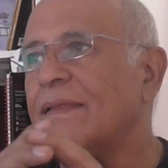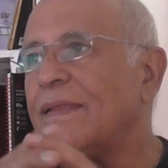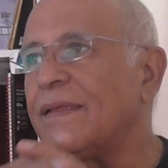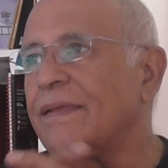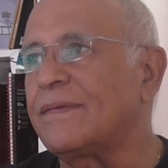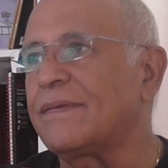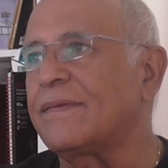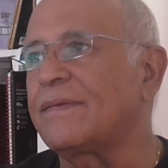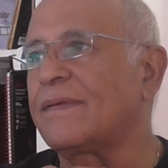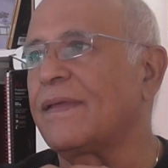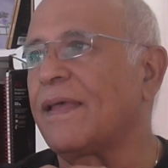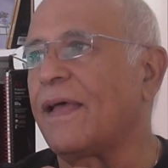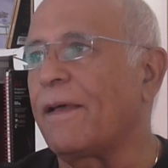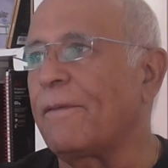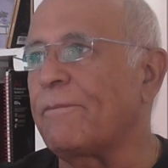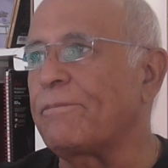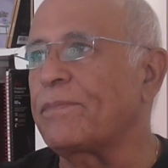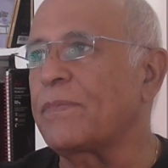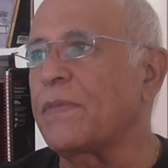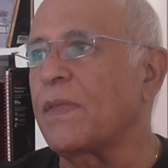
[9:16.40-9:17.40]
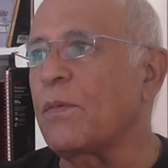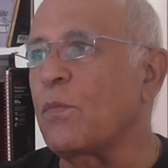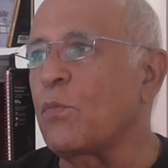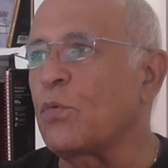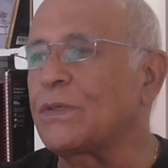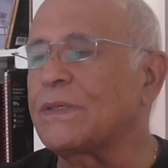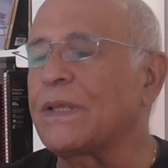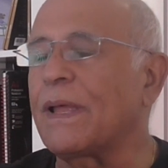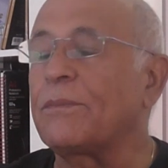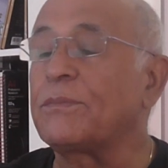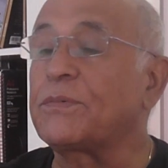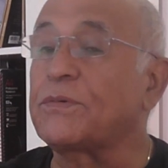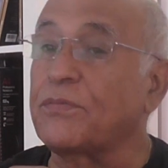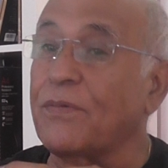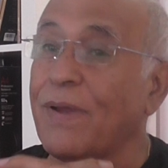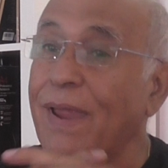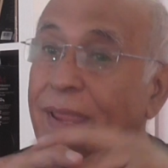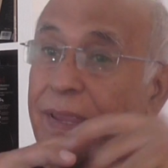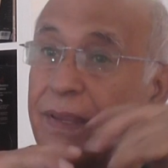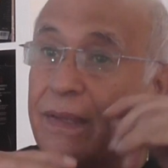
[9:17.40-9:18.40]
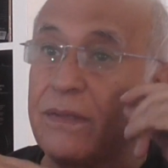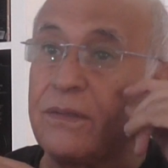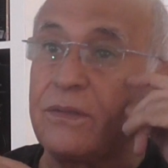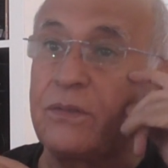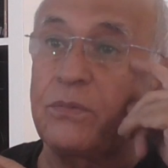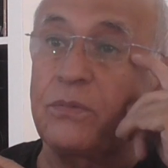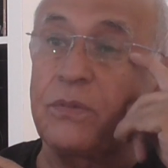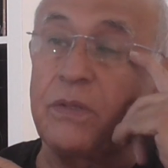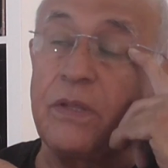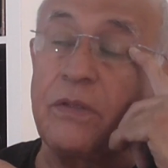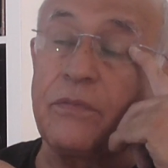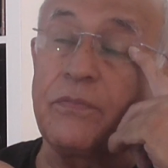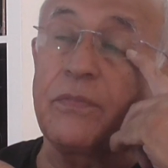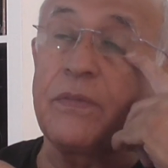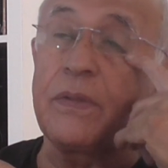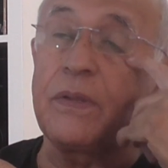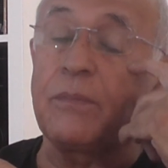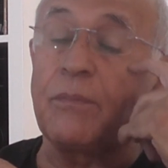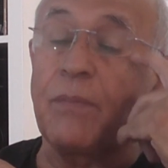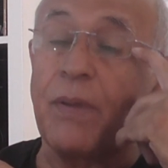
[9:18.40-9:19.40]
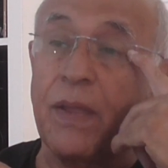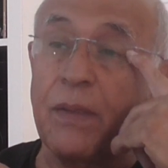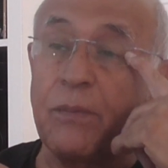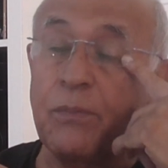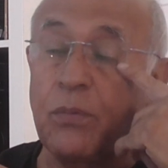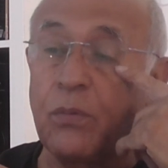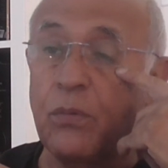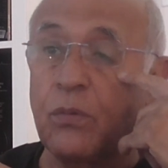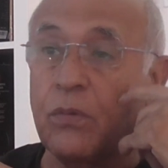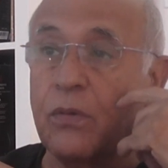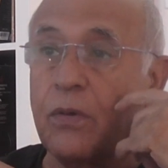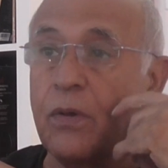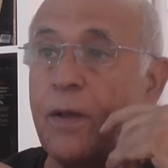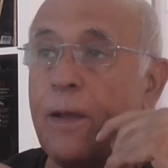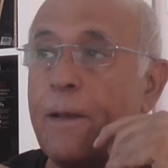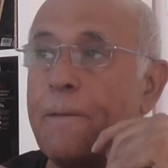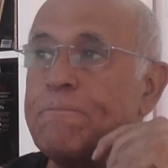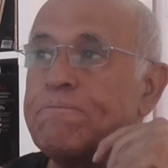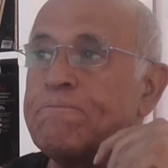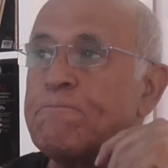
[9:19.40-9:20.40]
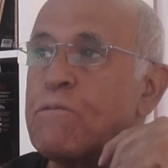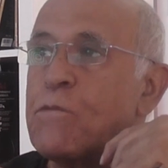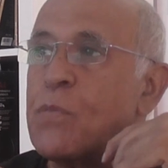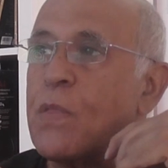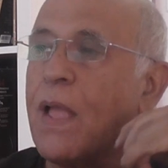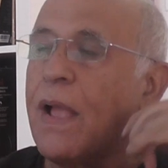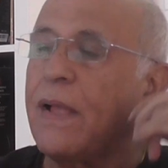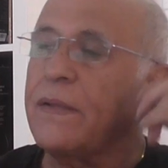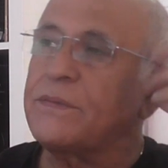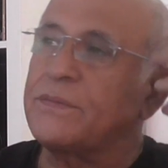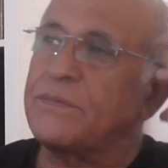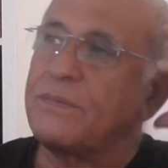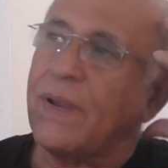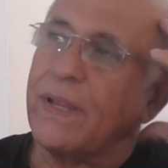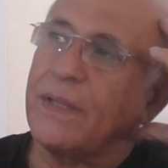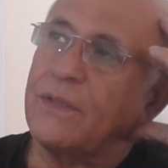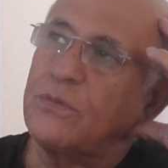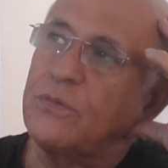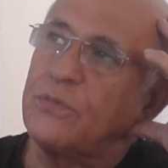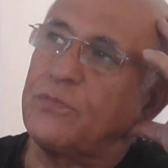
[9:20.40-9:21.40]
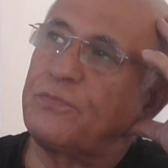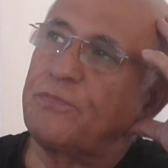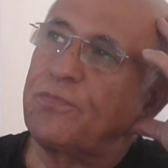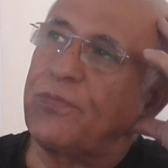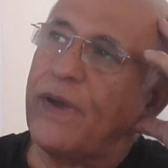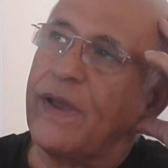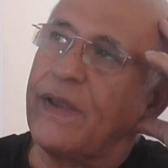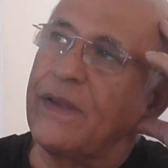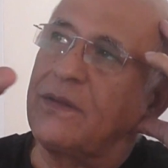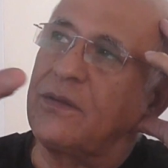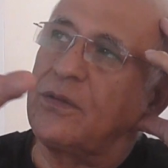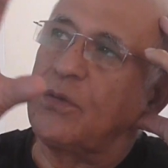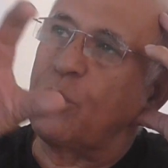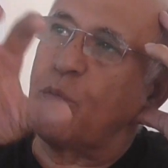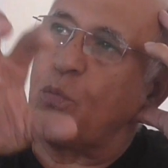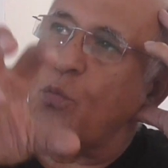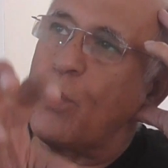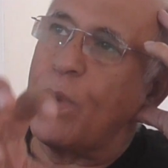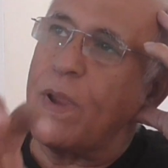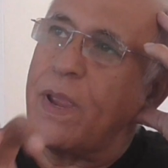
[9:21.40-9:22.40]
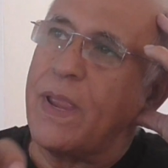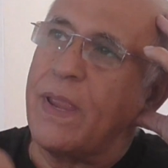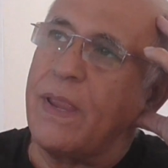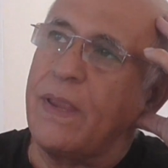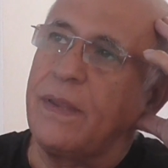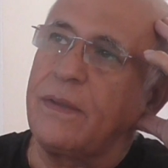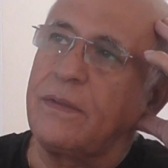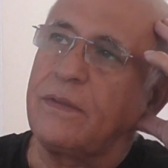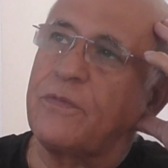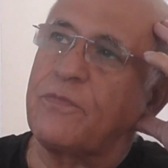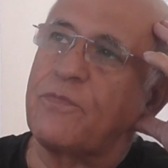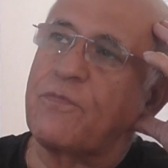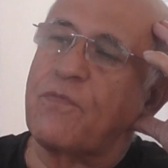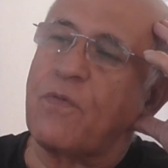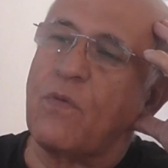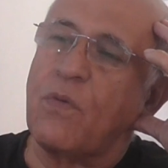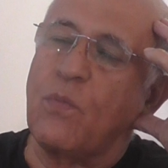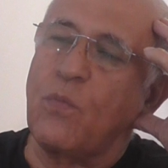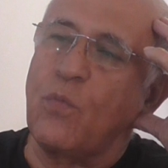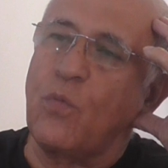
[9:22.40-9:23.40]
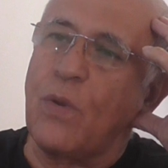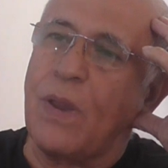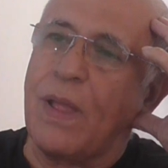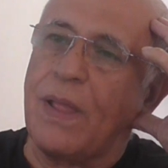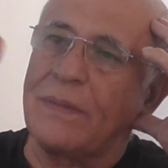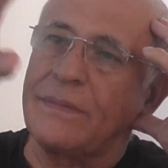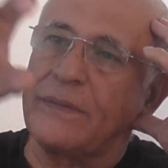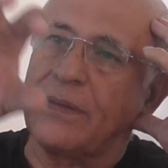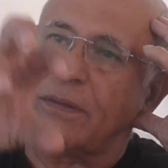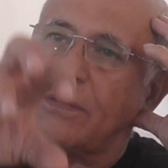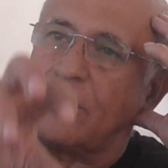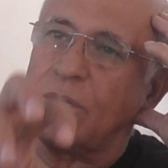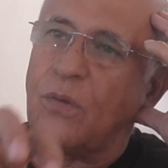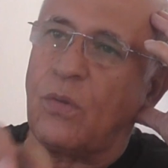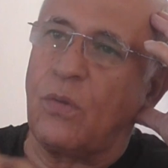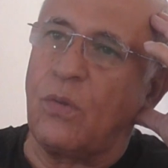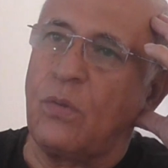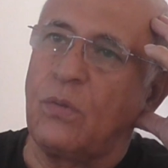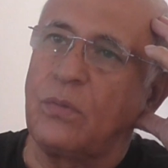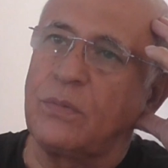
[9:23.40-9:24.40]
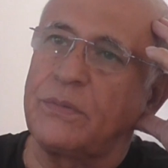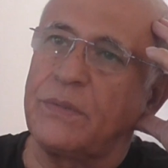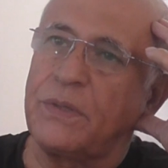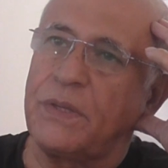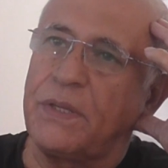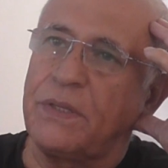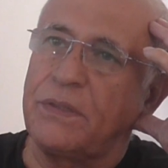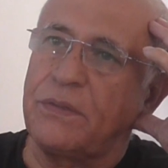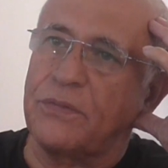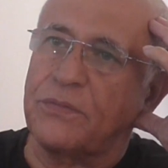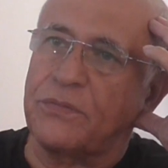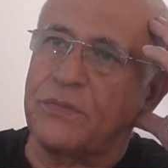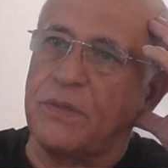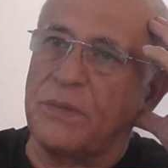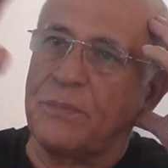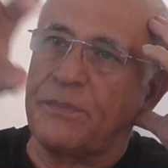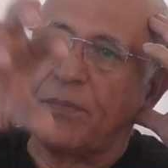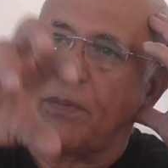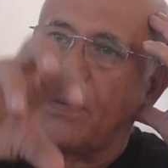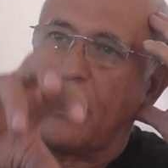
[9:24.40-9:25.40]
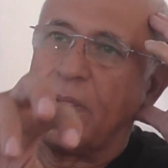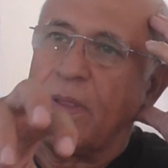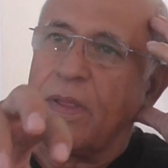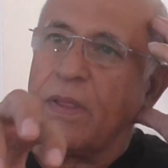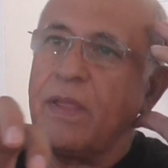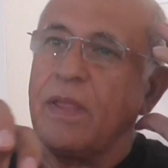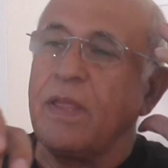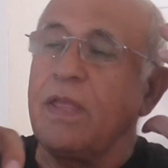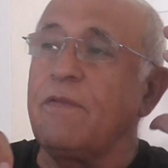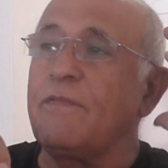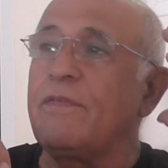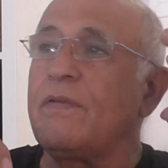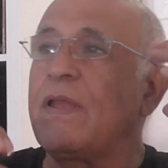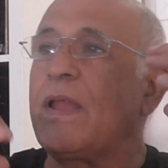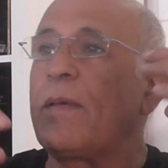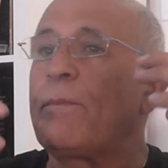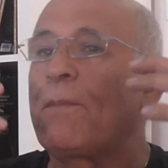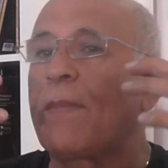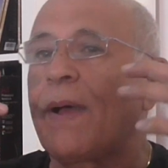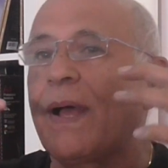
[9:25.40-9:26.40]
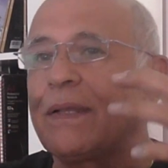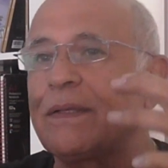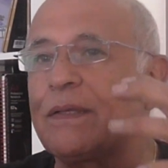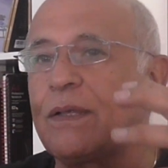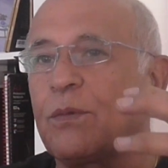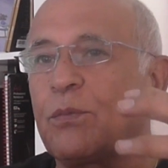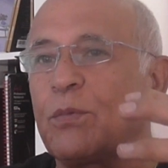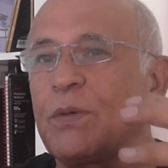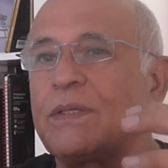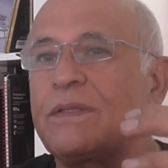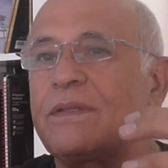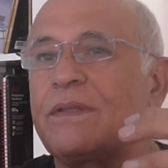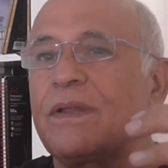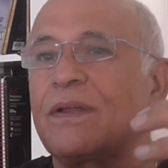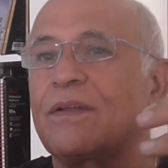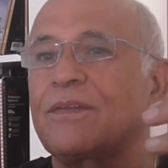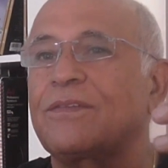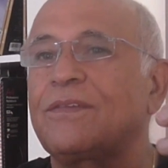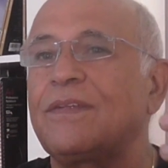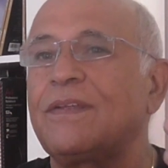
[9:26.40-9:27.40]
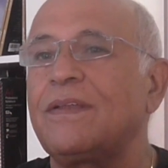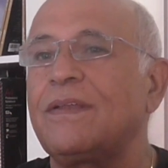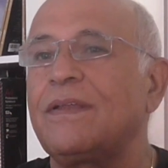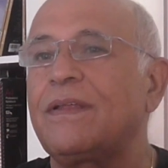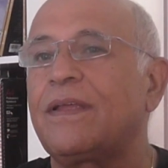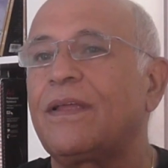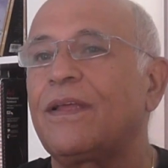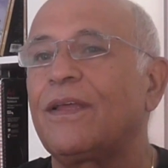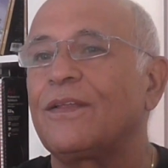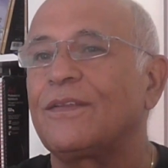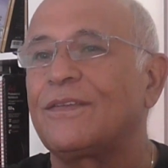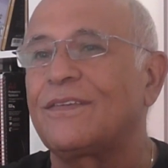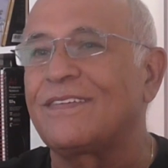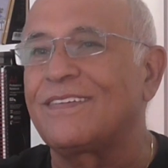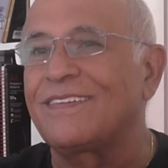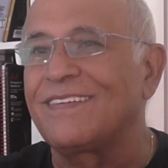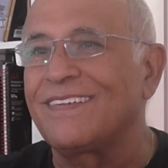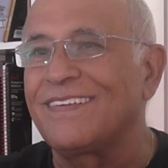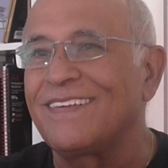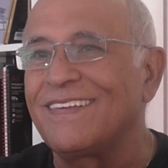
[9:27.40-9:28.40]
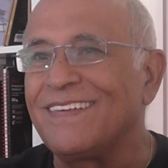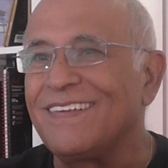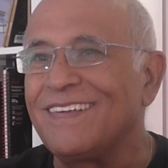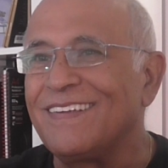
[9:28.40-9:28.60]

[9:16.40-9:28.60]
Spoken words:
This is what I'm trying to give in my book. I try to find the way, the formula that all the leadership, even a mother with 13 kids,